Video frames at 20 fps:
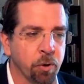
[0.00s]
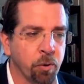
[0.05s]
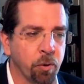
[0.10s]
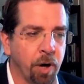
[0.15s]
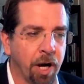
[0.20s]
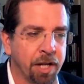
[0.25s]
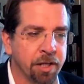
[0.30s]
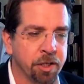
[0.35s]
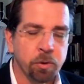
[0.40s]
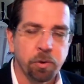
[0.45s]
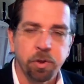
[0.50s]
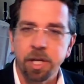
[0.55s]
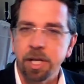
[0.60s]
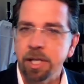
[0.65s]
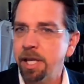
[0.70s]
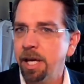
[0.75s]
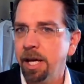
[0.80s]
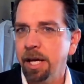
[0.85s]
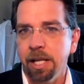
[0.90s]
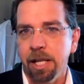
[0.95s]
So I do
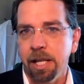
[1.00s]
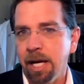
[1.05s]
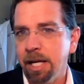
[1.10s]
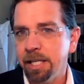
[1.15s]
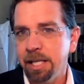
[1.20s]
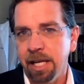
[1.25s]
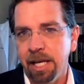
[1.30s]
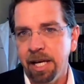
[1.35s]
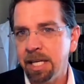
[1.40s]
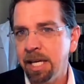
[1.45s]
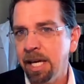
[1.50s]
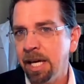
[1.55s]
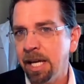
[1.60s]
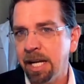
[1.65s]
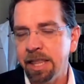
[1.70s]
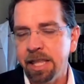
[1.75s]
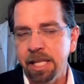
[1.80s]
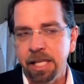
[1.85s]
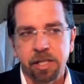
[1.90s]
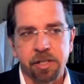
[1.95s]
think that,
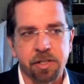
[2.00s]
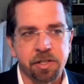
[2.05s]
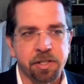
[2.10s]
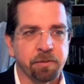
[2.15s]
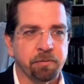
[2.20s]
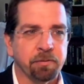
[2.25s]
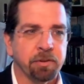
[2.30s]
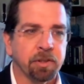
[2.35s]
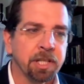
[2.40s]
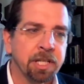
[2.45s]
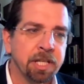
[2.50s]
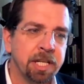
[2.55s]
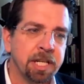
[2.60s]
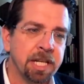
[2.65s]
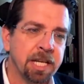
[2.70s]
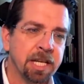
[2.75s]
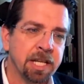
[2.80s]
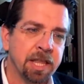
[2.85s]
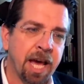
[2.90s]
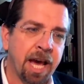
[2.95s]
again, I think there's some
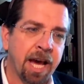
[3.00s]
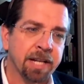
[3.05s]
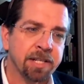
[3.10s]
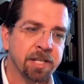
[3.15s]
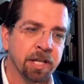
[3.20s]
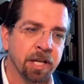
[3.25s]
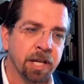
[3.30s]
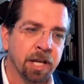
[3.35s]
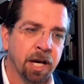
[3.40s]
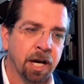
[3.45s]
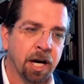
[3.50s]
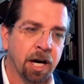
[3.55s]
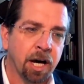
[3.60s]
validity in that.